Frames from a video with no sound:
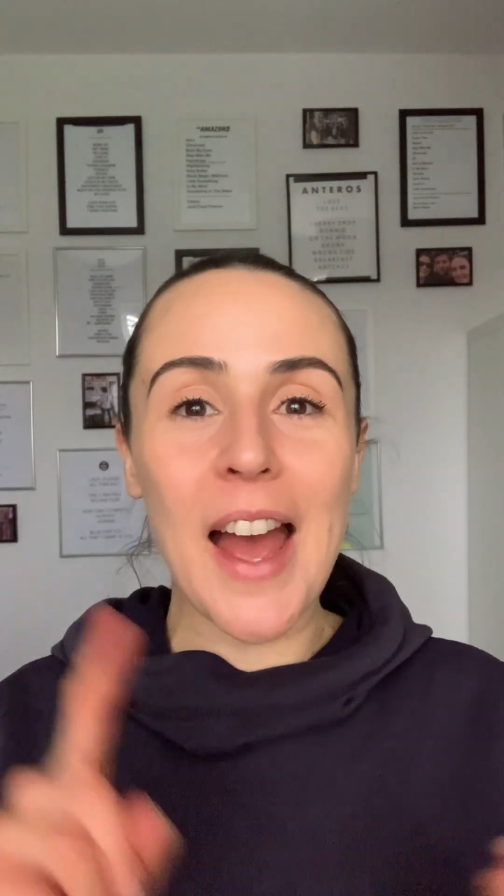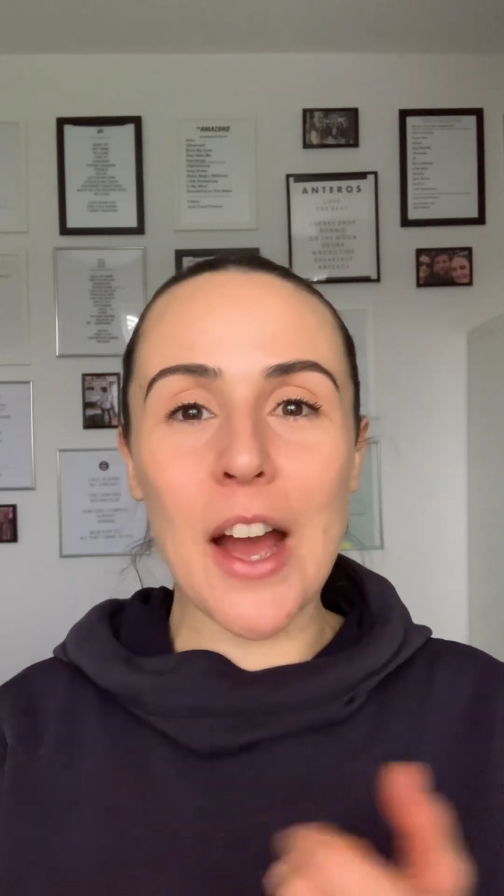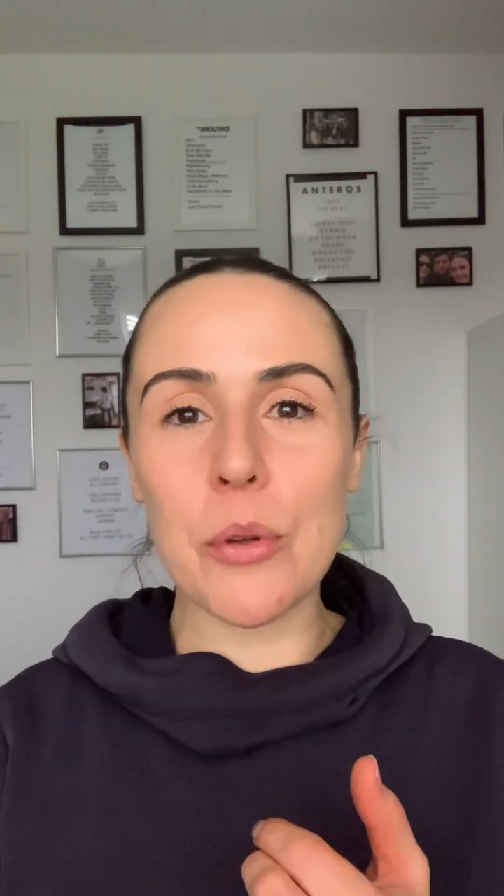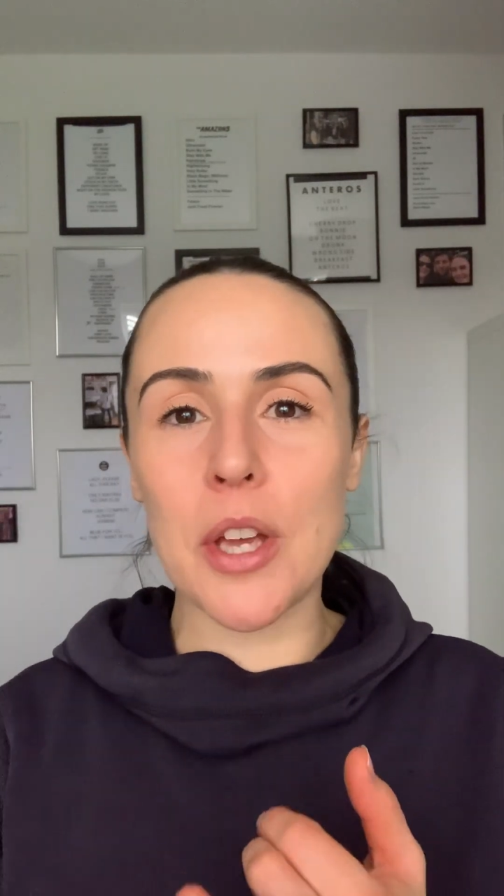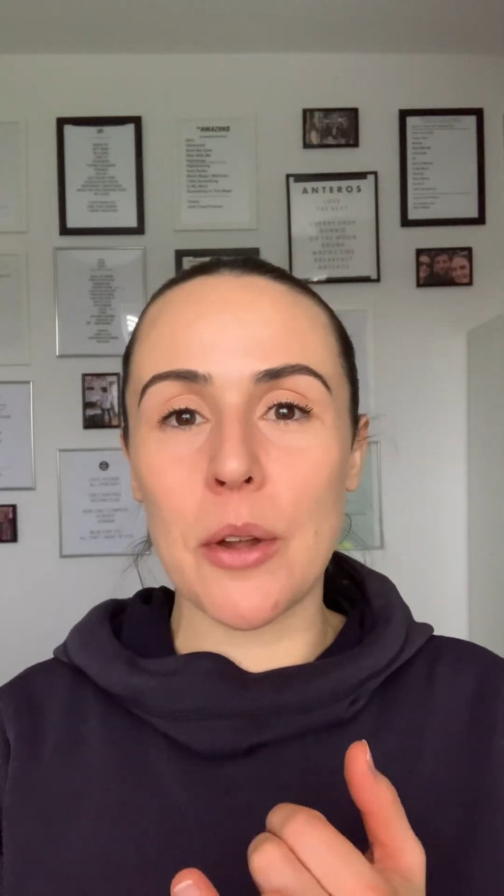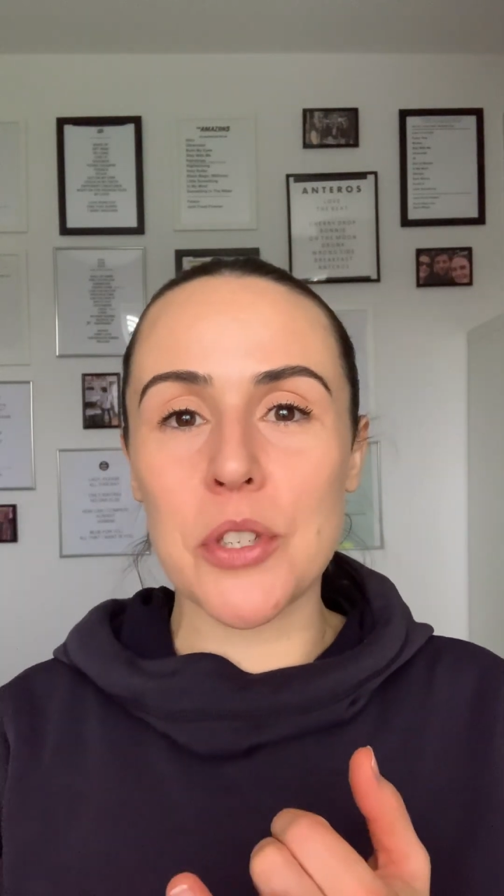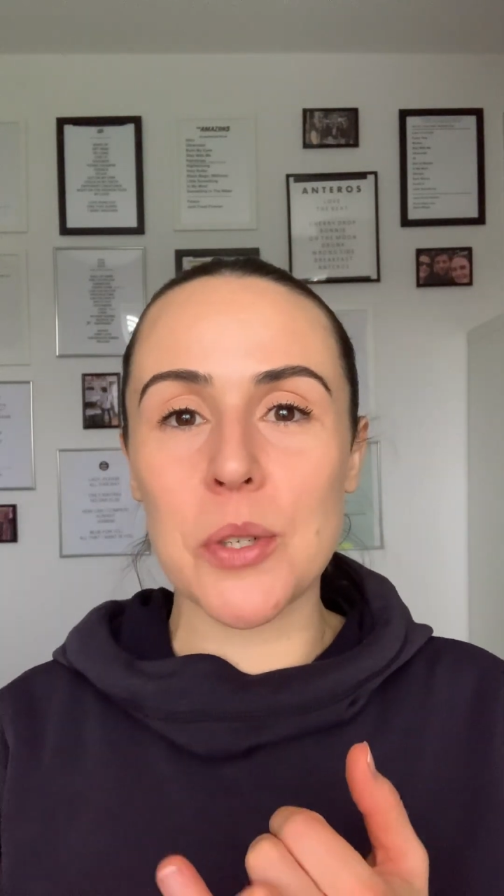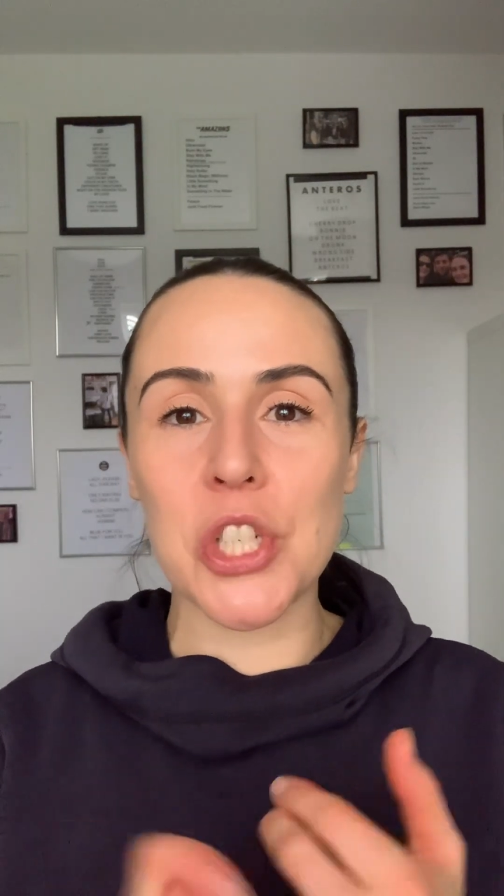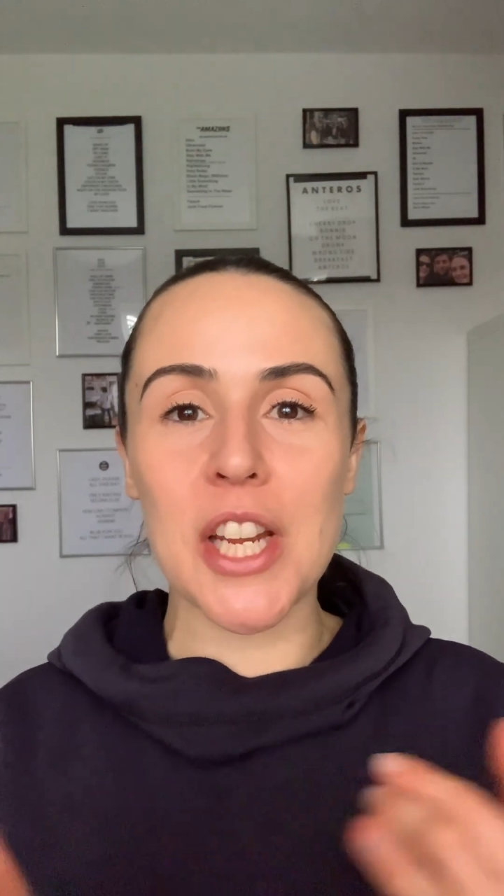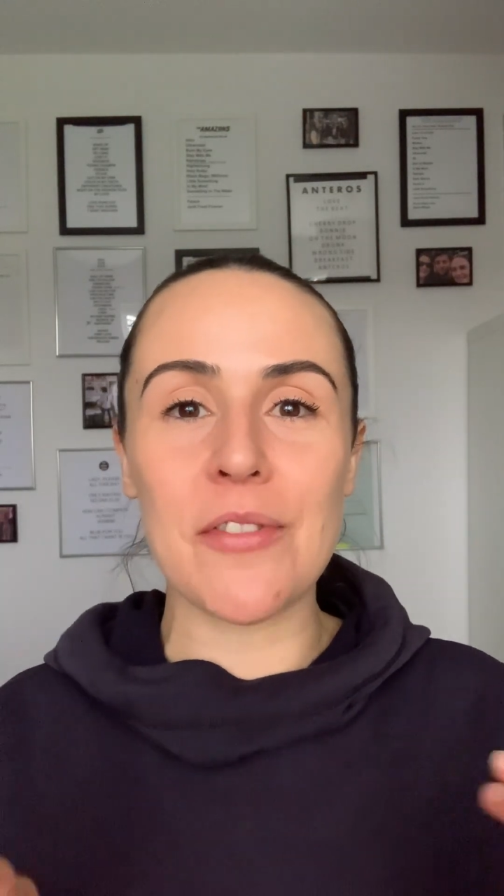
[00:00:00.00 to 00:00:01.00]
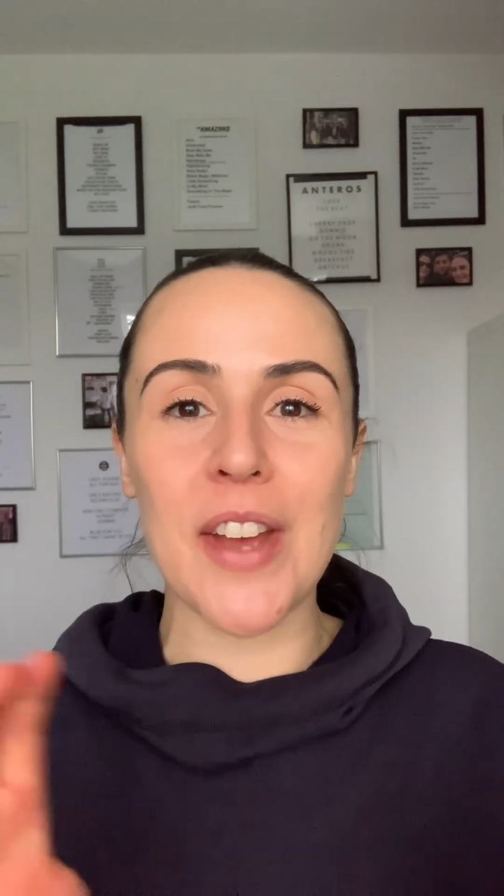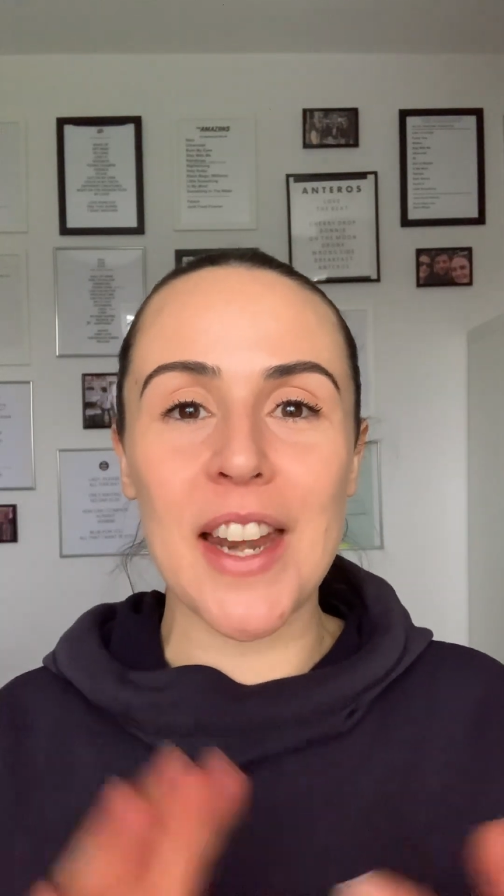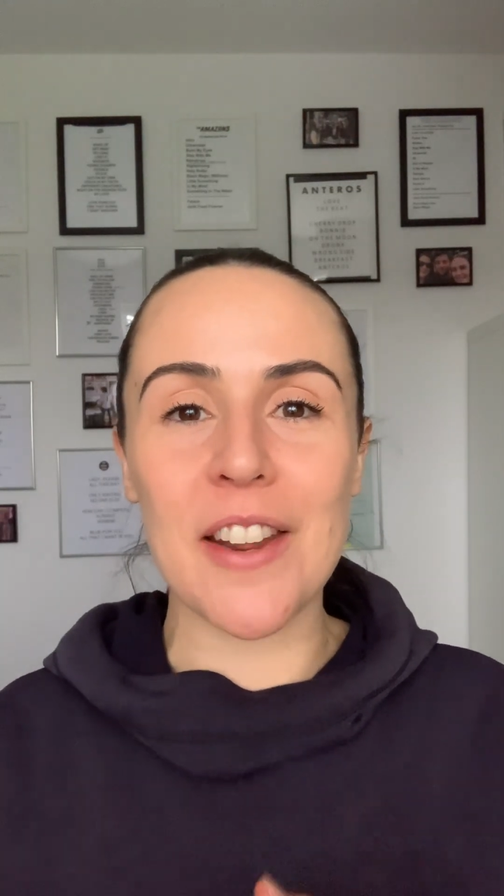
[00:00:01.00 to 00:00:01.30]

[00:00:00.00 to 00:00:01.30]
how you're going to achieve it.